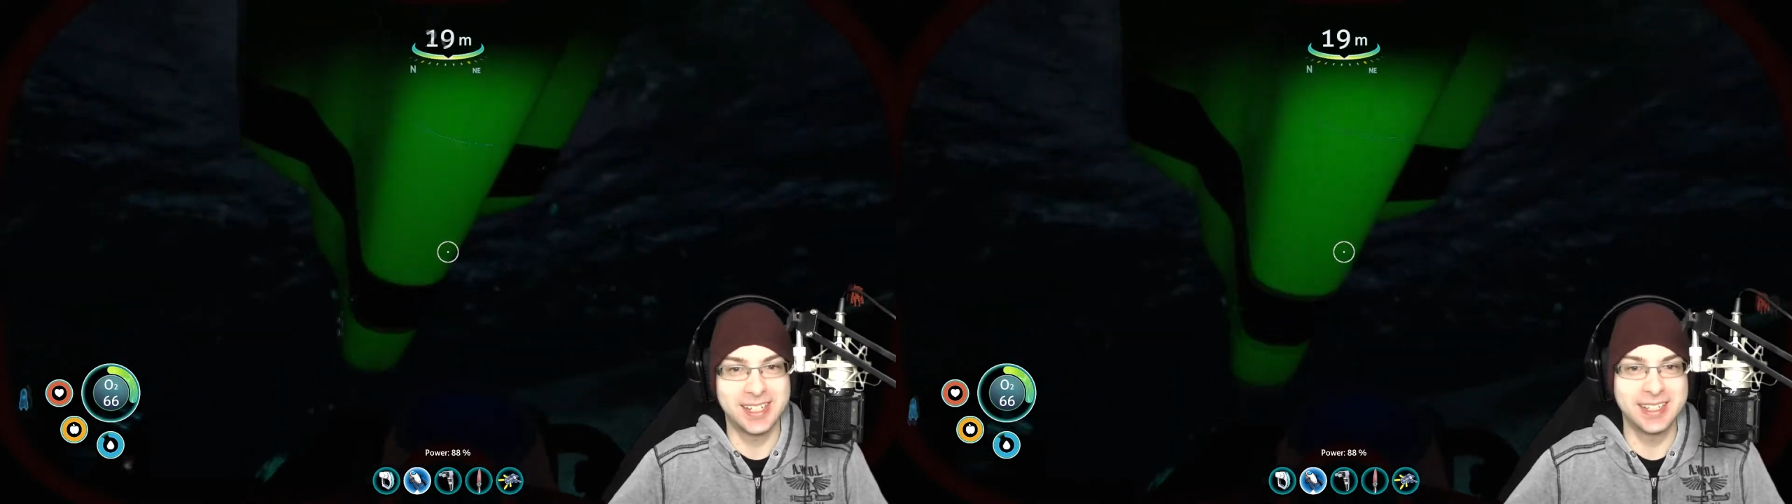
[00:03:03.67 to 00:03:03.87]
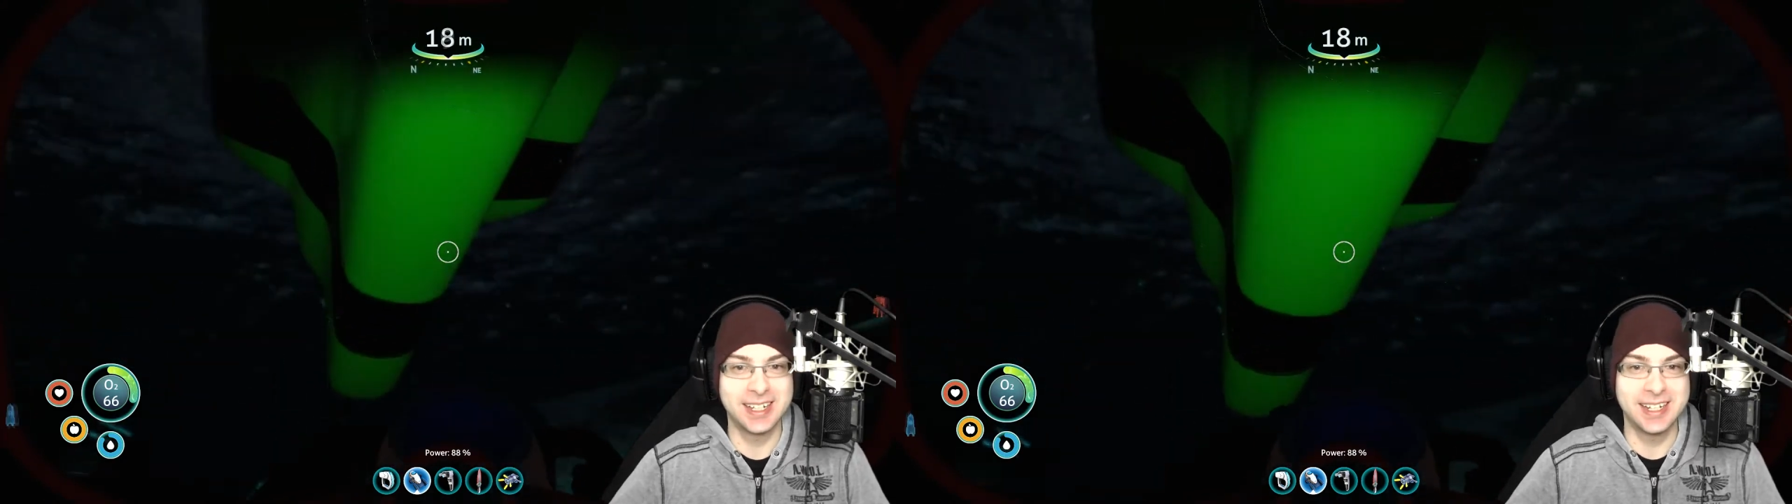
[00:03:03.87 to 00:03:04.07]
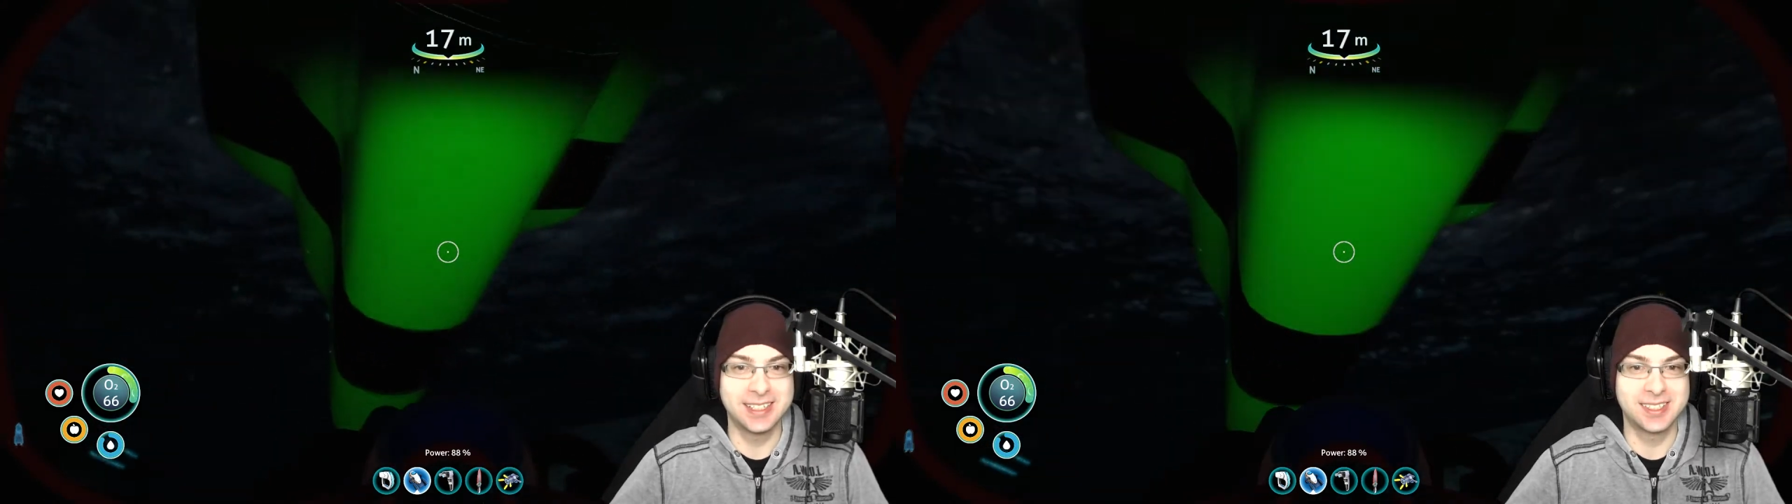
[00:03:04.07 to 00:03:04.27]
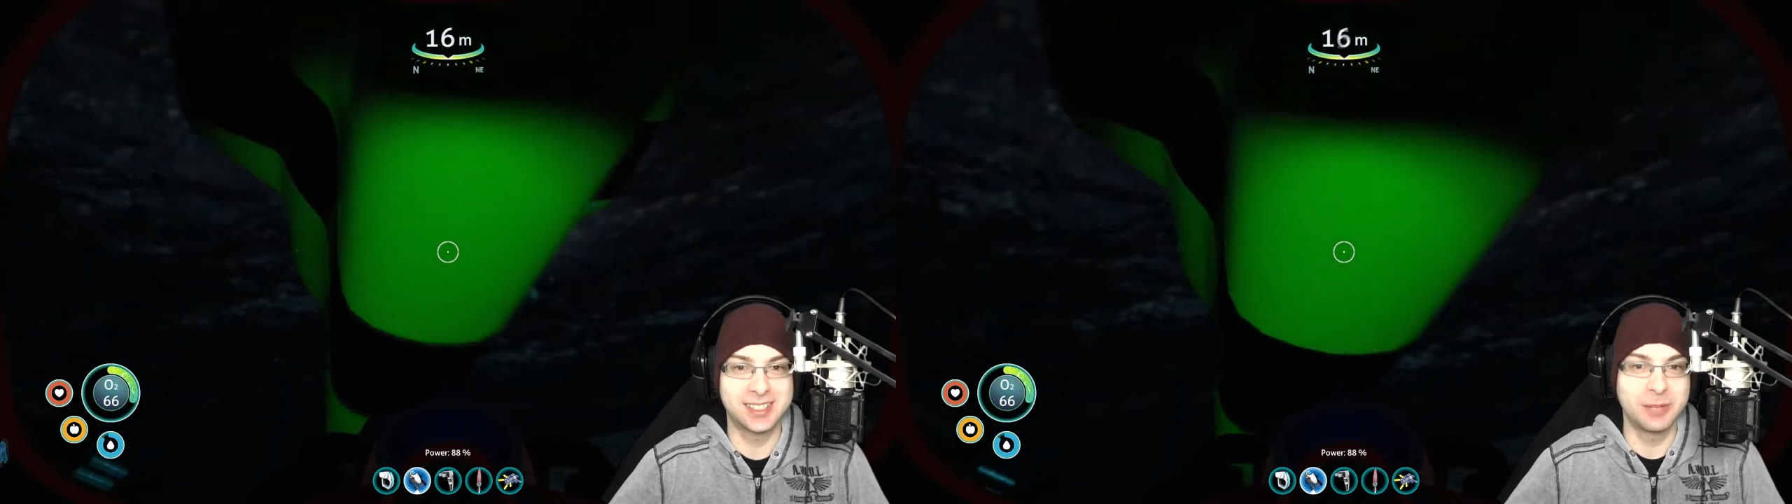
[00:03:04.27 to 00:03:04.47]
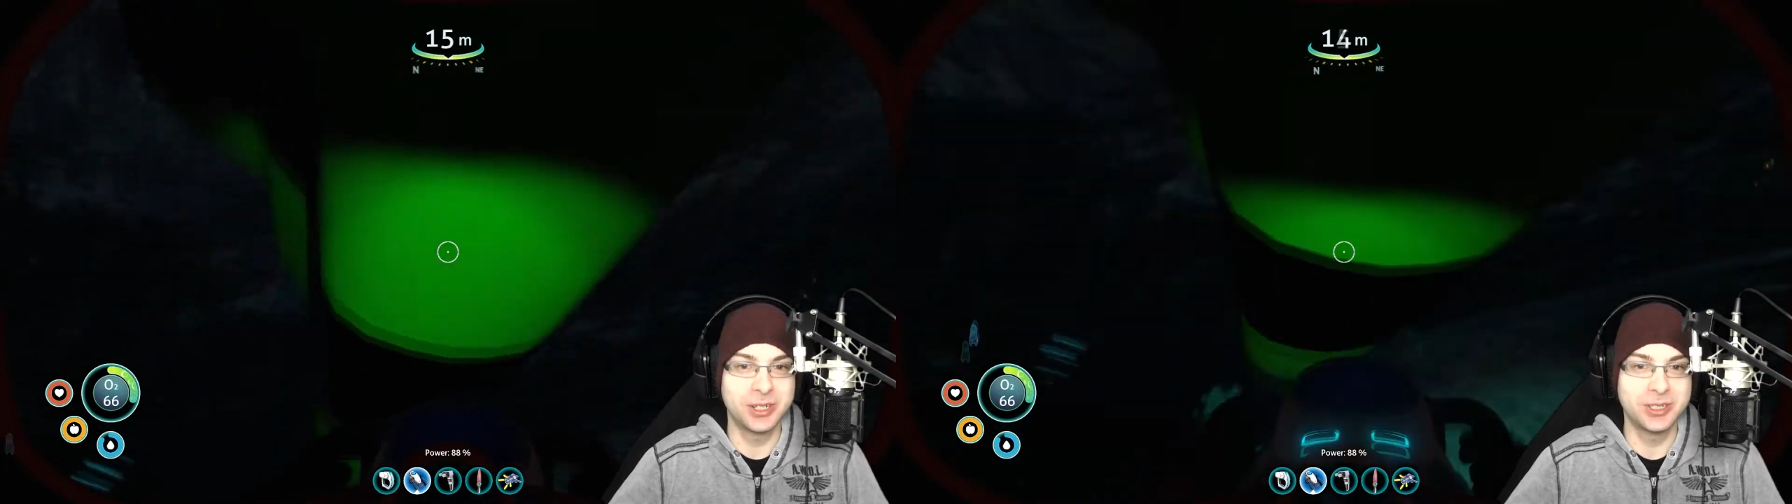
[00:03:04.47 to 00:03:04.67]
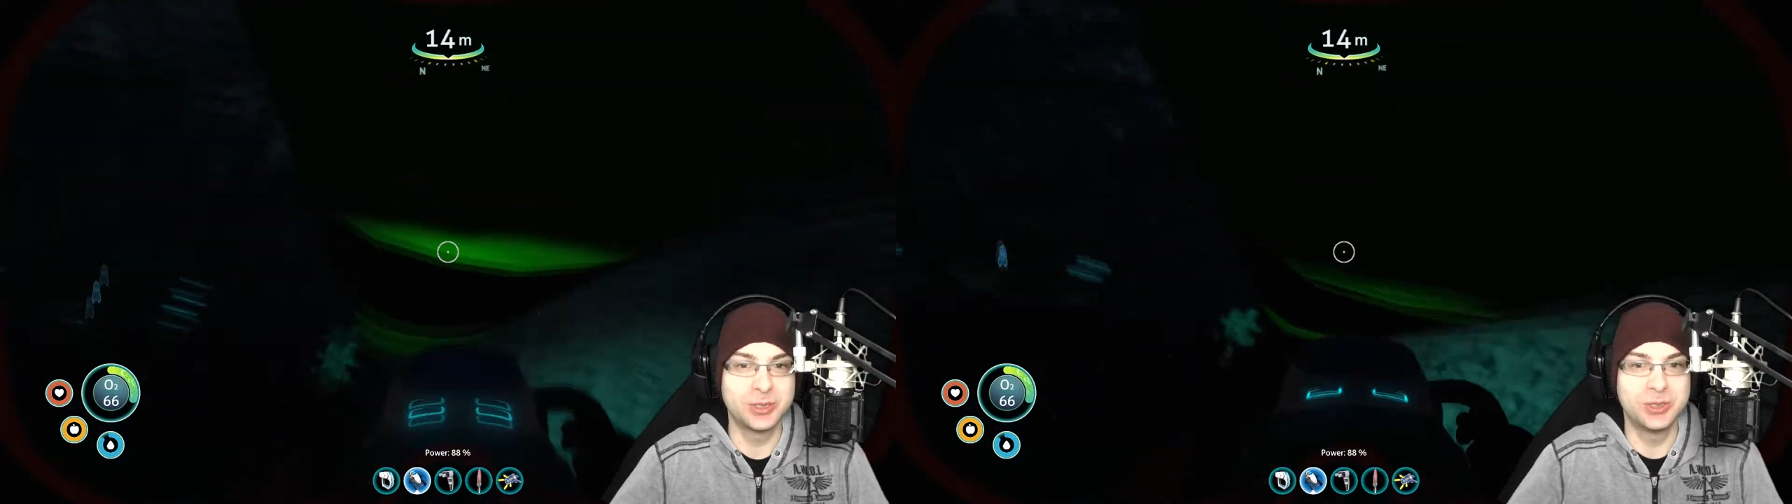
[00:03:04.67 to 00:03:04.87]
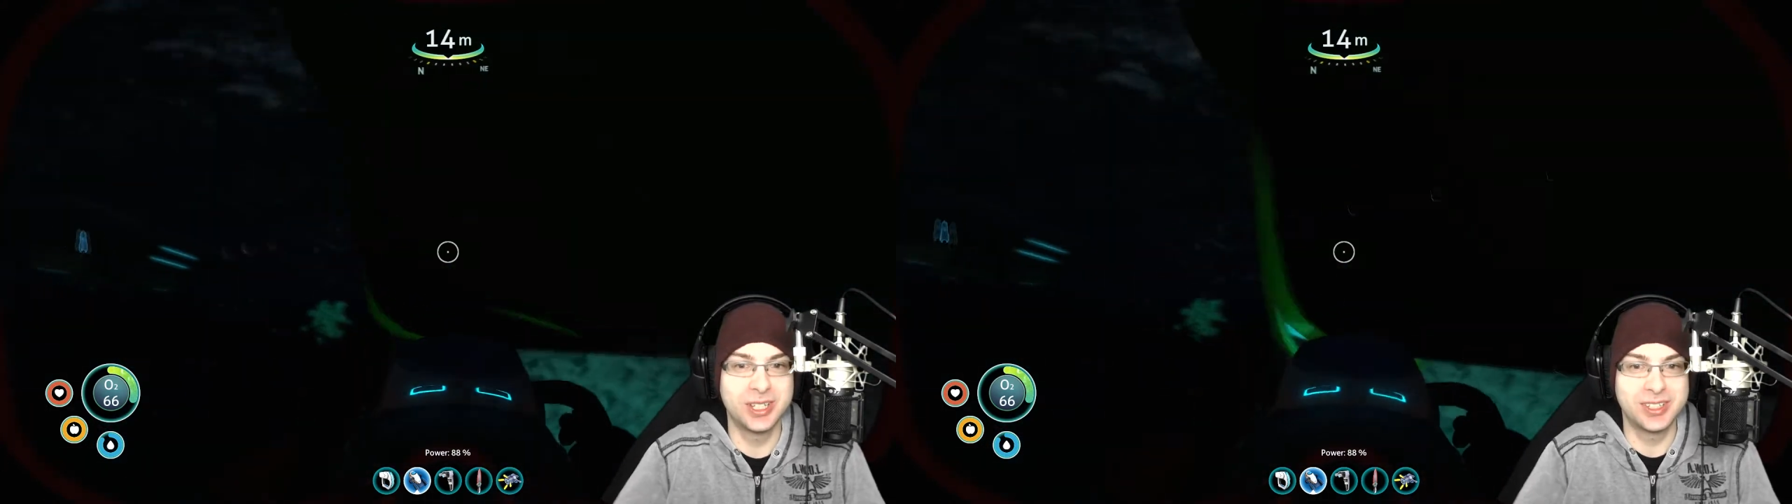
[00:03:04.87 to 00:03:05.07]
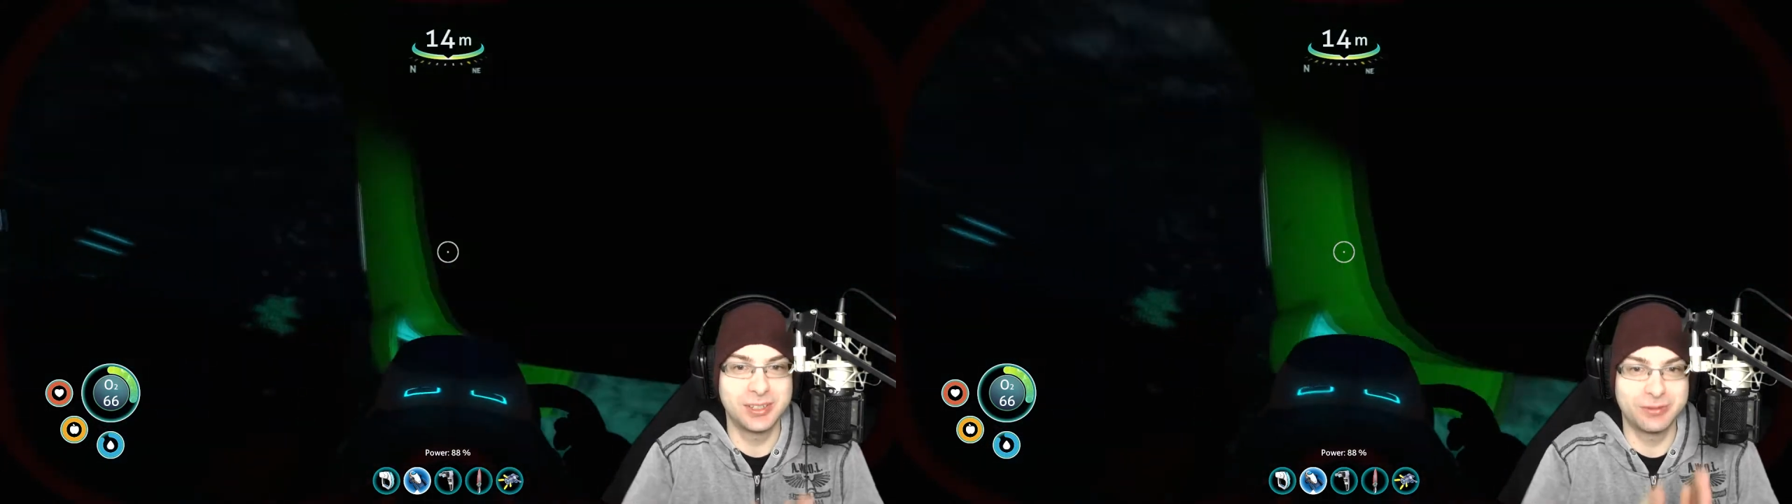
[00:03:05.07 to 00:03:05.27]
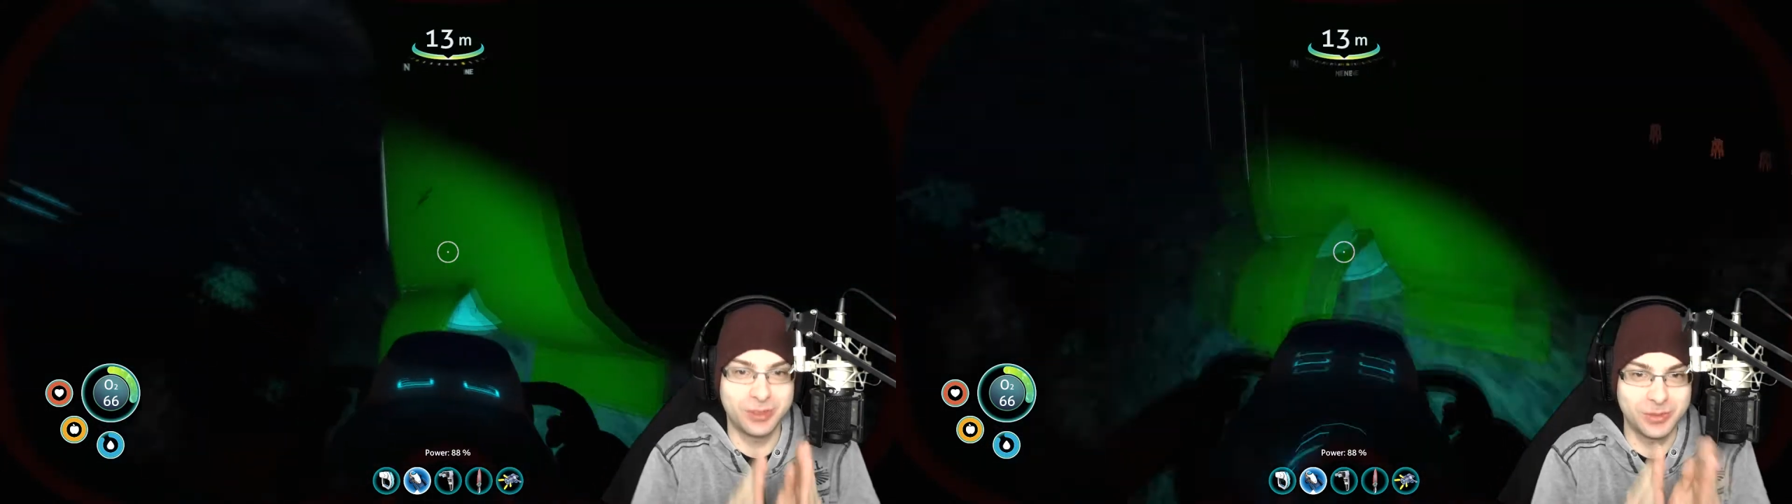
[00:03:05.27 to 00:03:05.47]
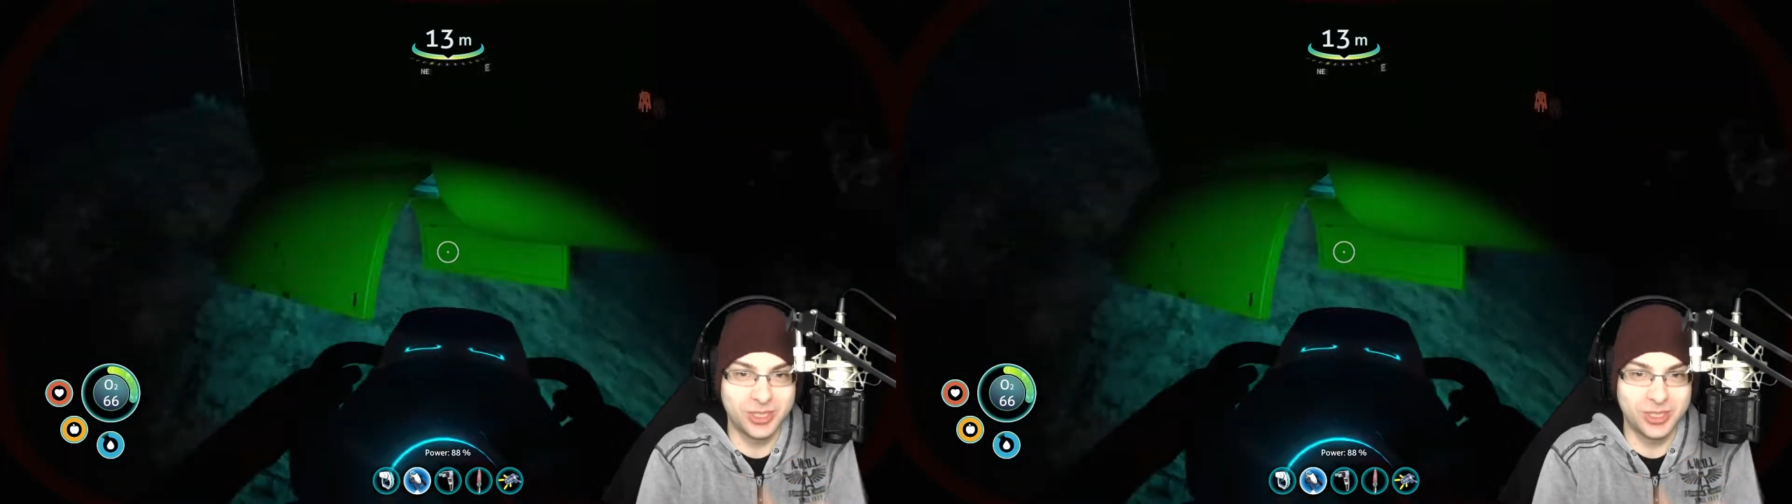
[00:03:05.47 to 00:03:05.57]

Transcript: I like someone who does it from